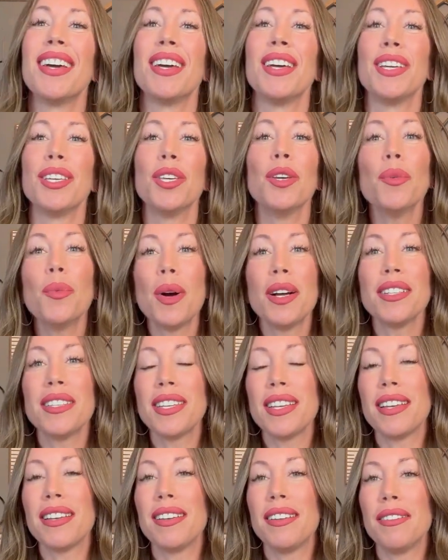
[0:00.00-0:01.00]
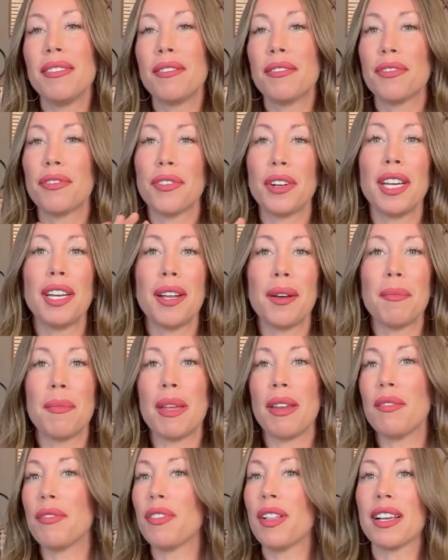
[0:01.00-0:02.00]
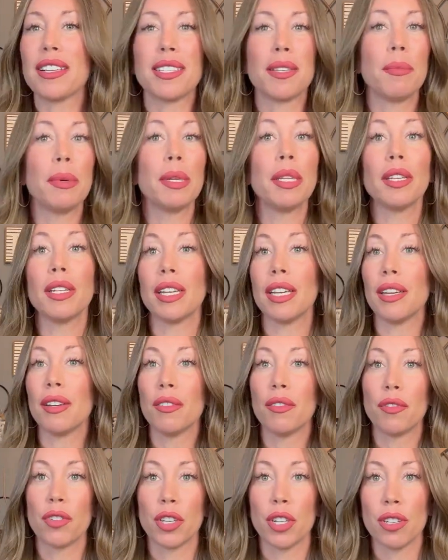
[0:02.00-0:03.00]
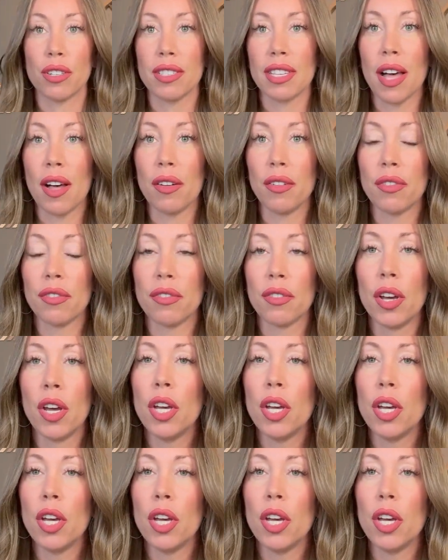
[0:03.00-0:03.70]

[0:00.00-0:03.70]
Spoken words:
you wanted freedom and flexibility for yourself.